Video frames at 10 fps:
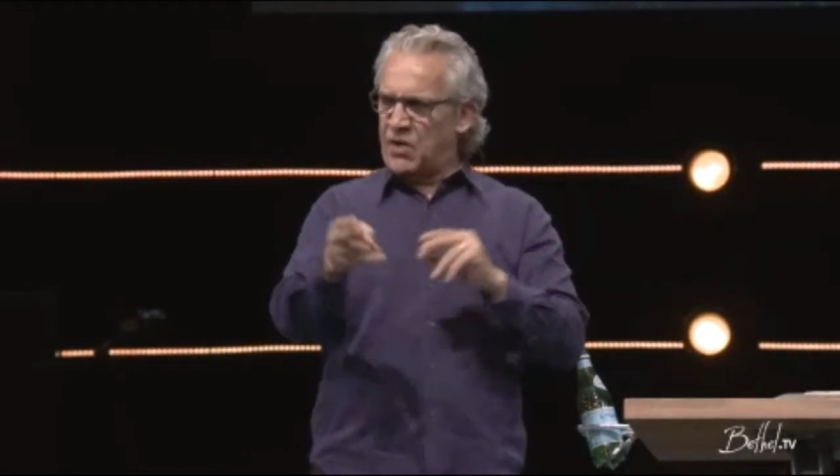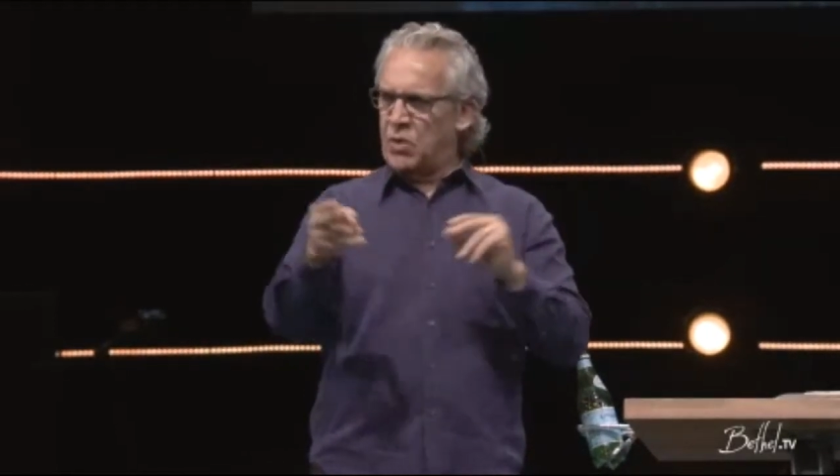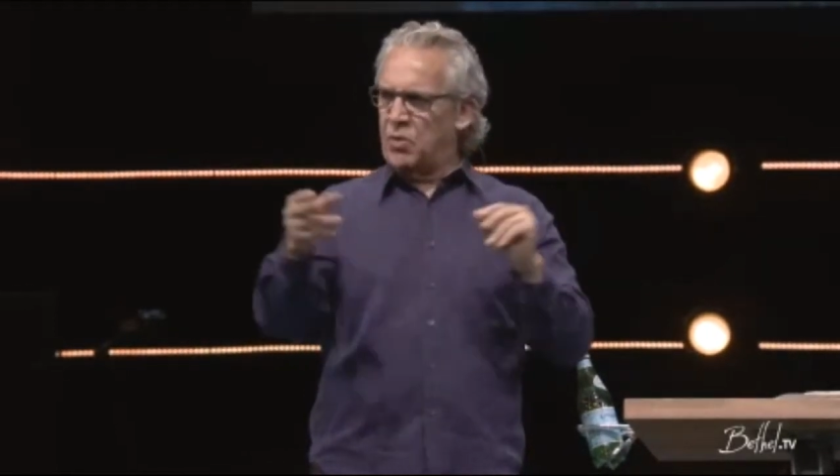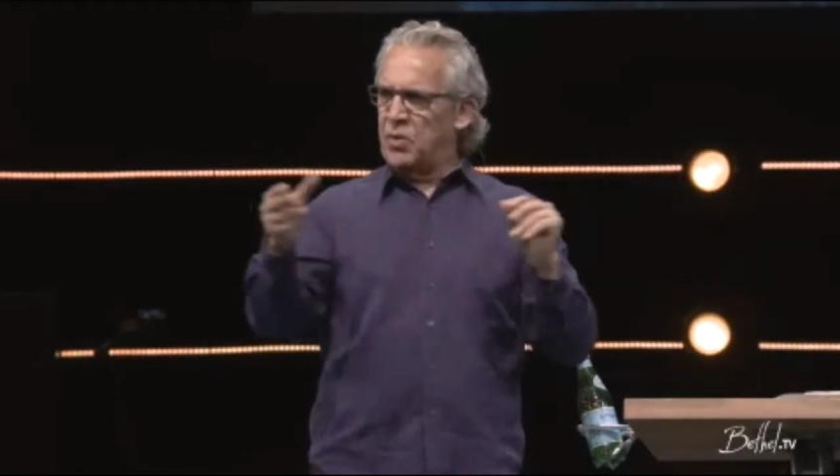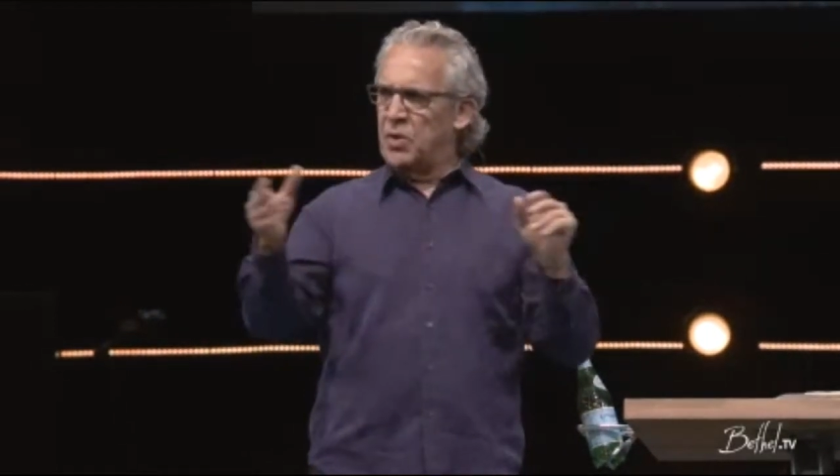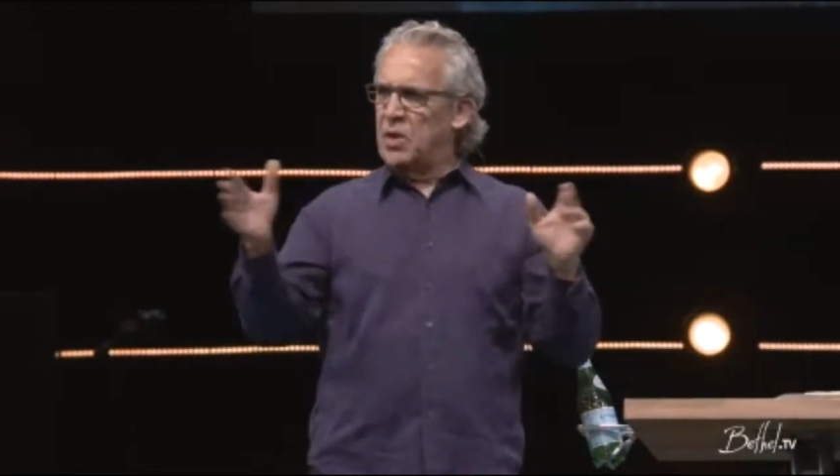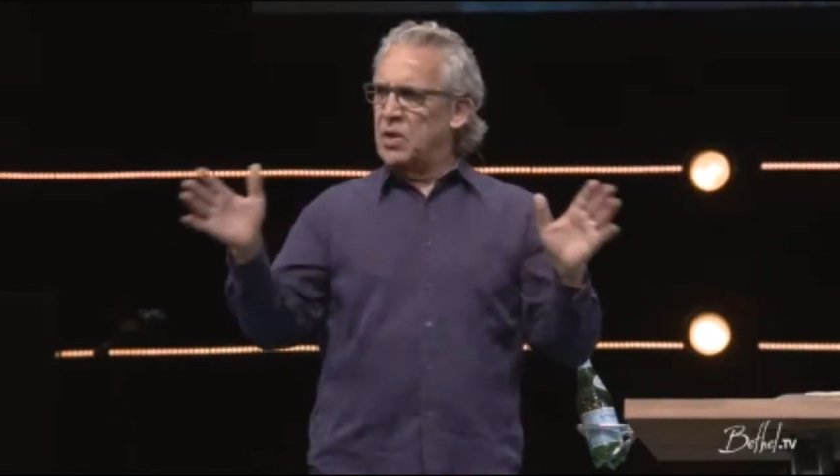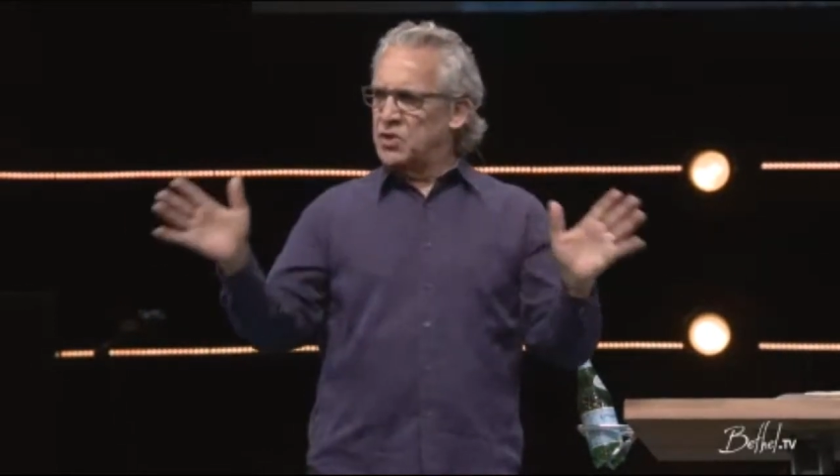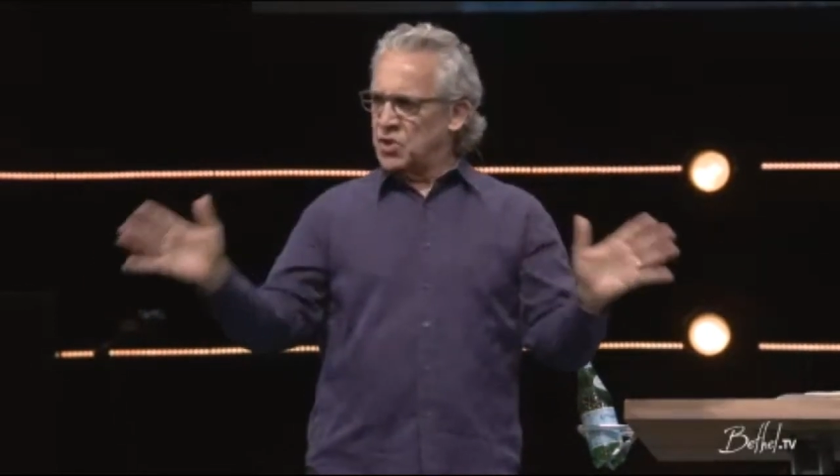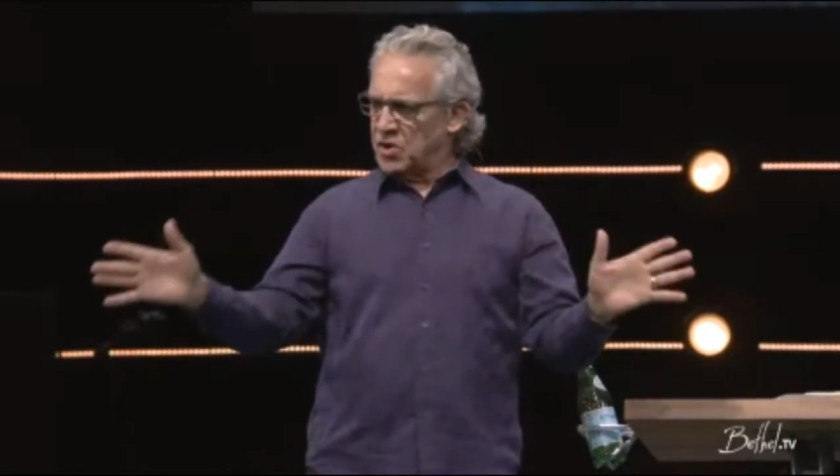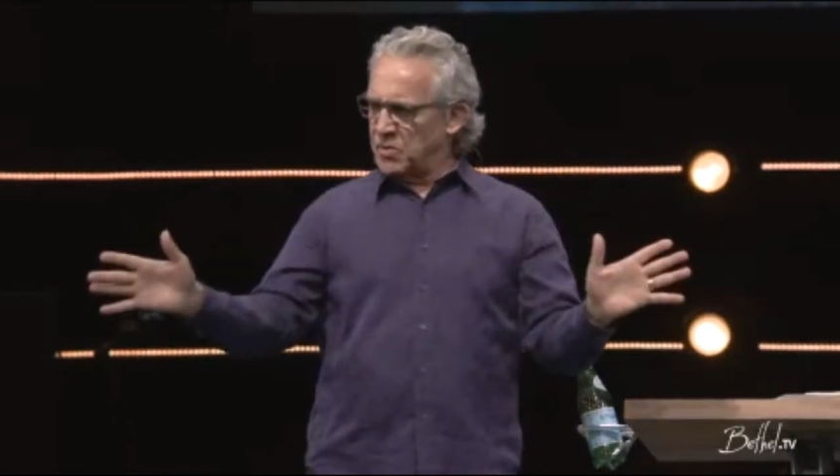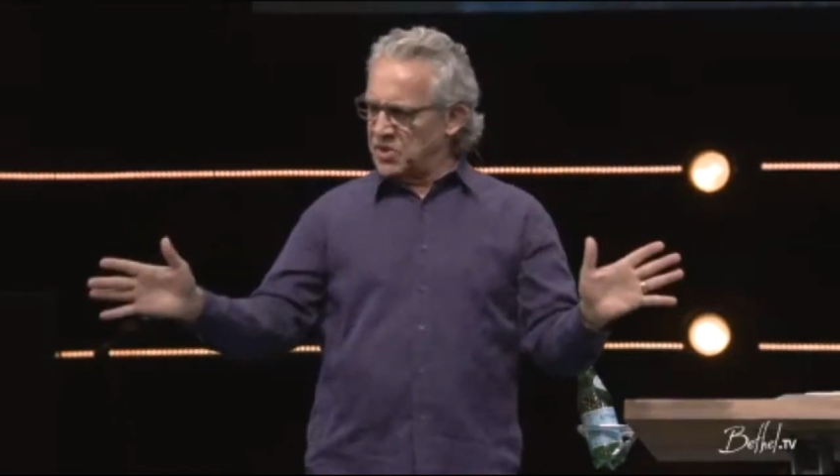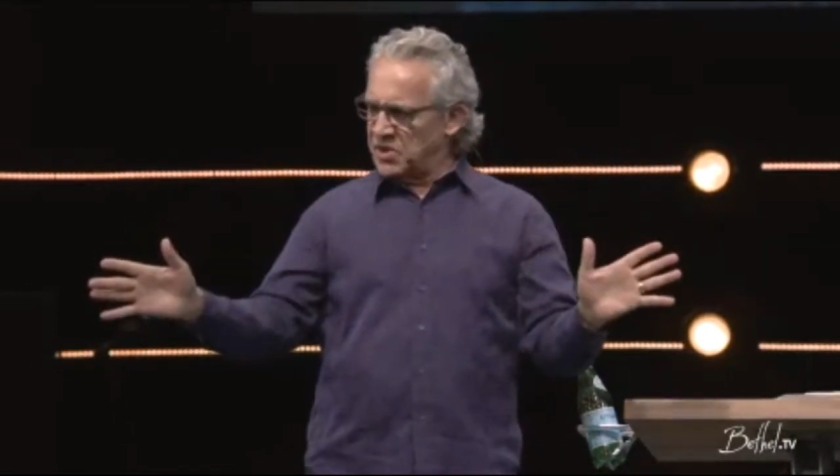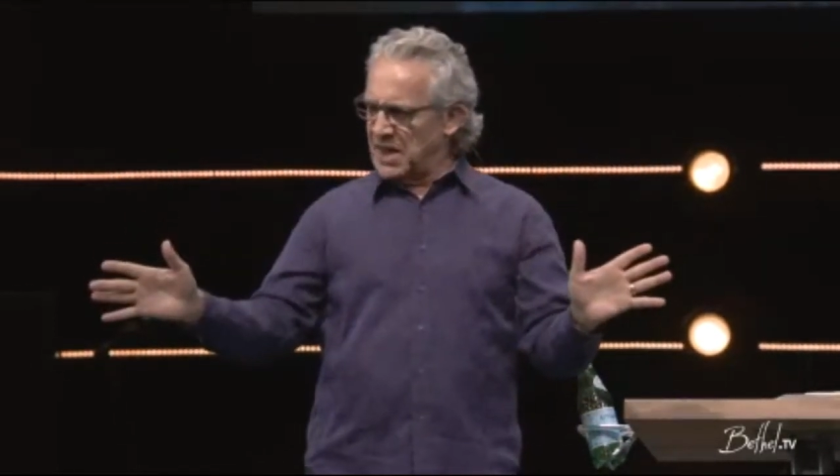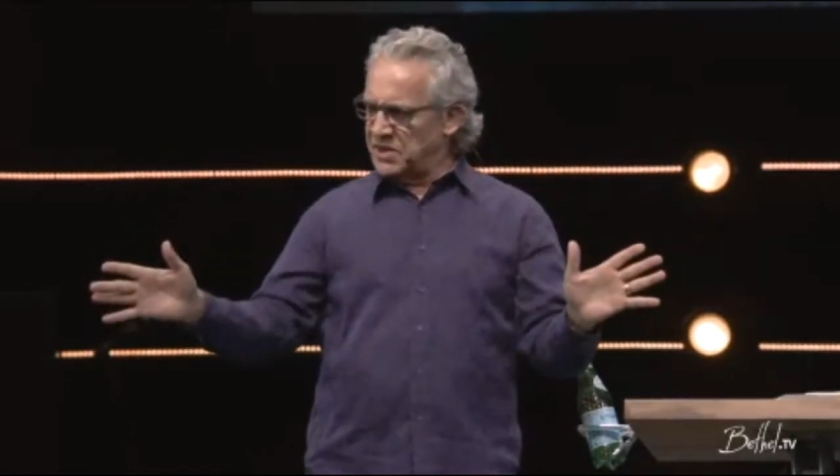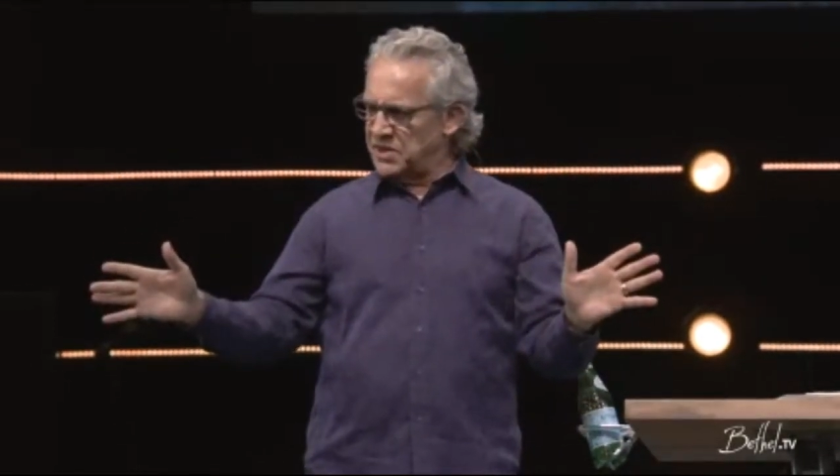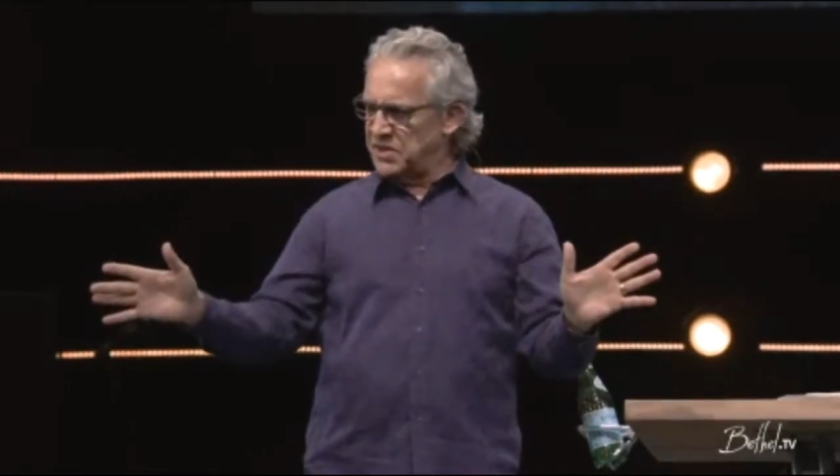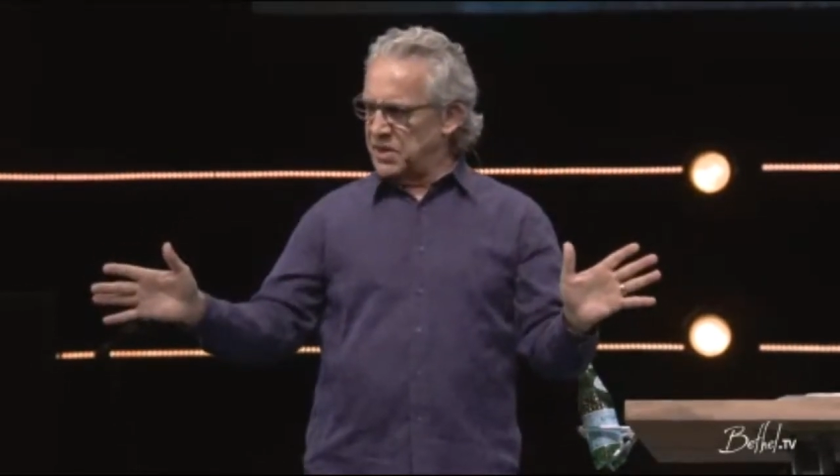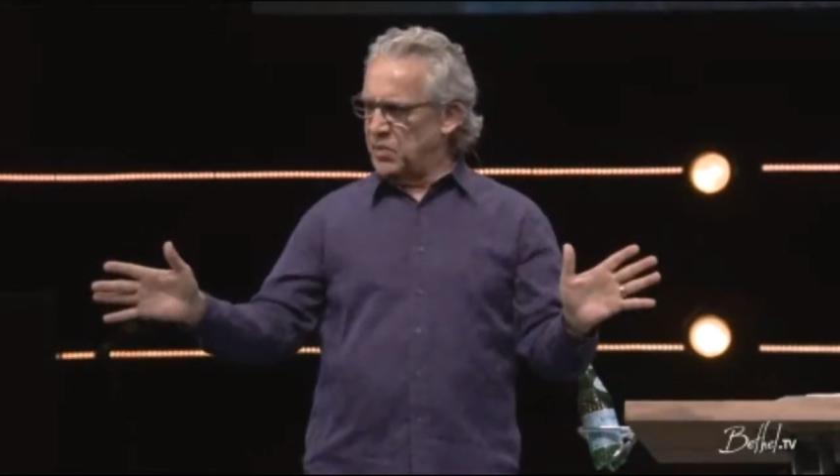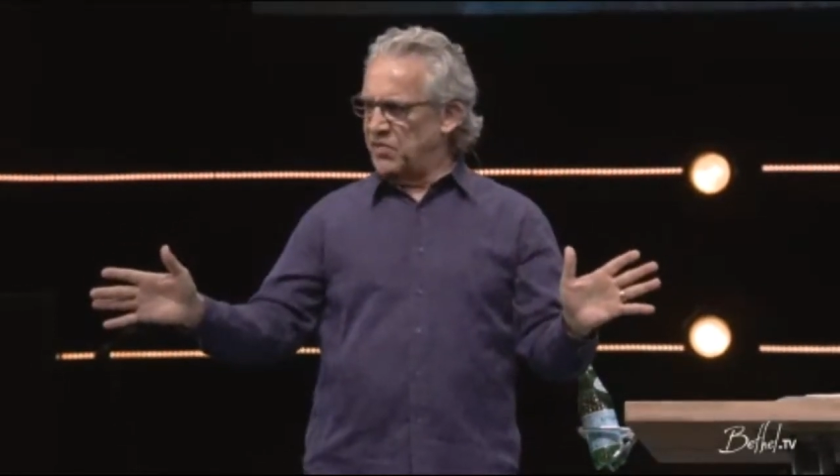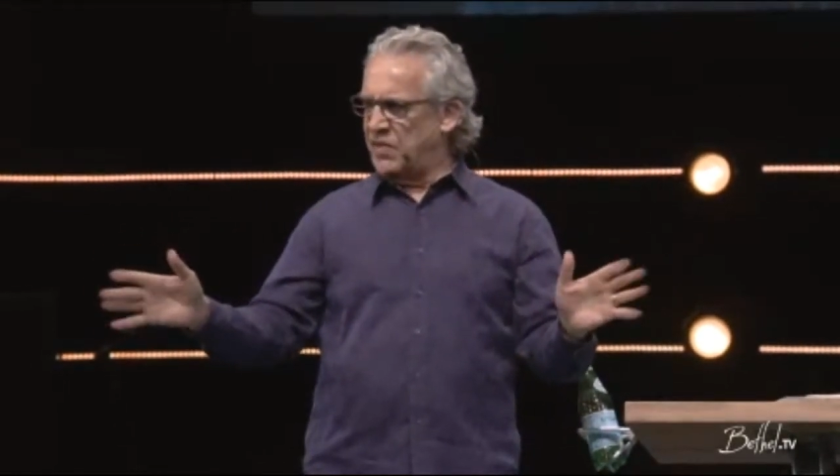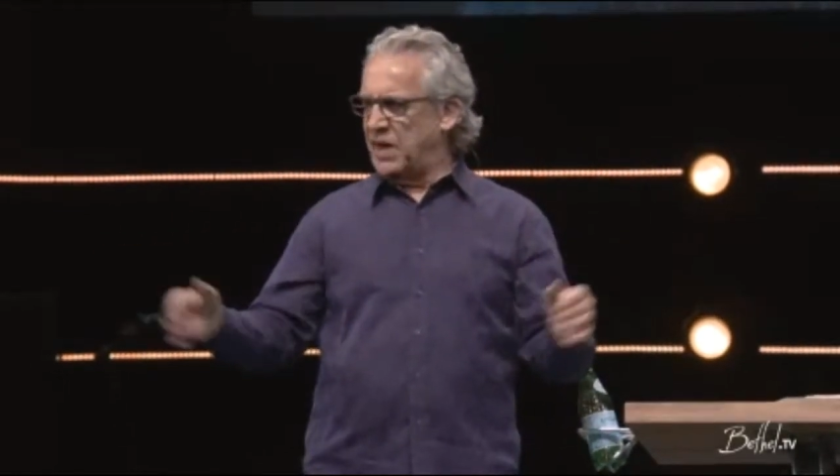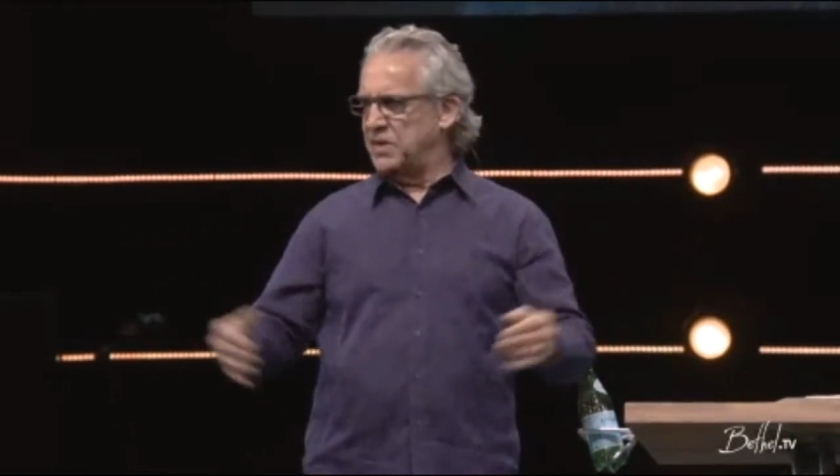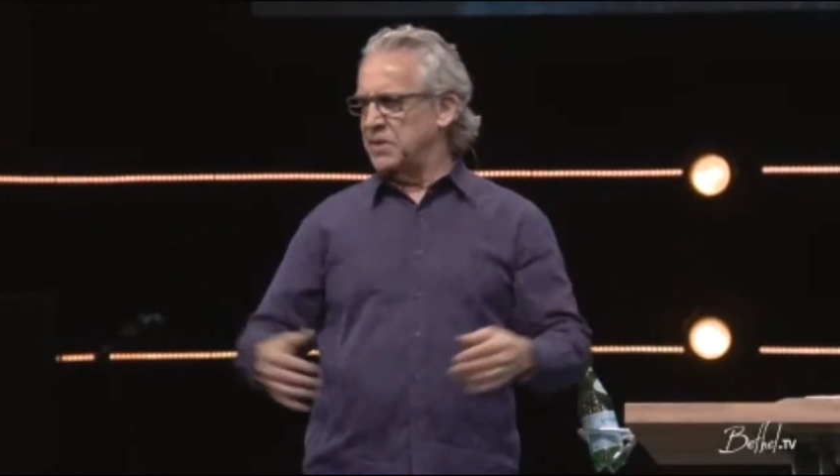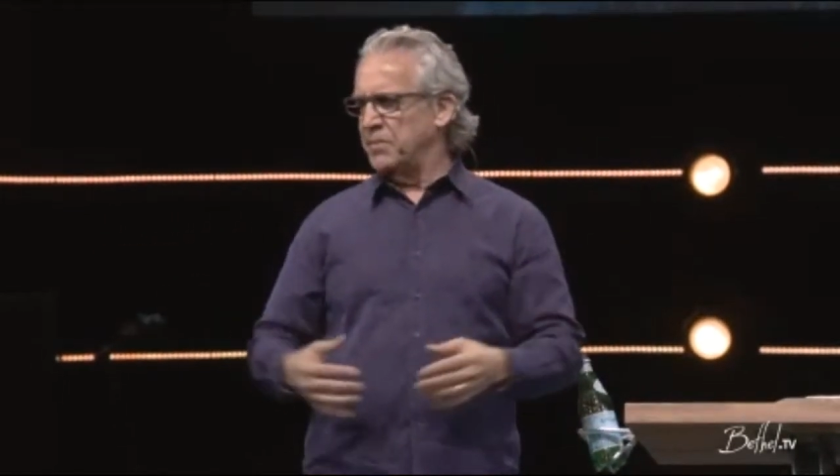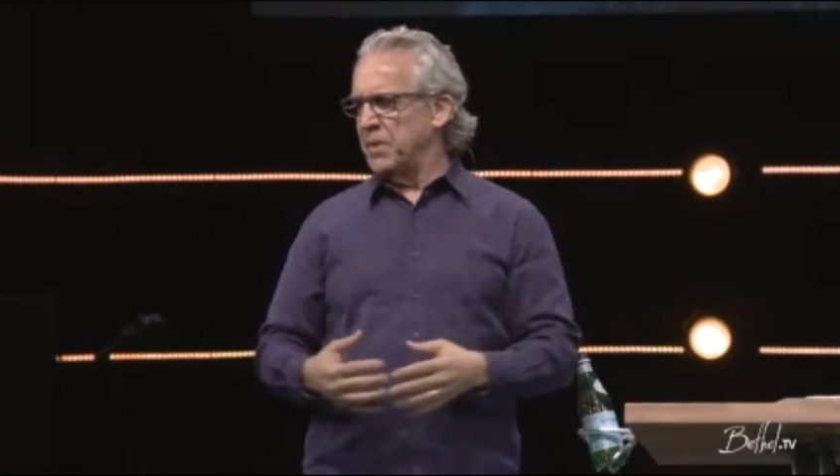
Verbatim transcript: our own circumstances that we face.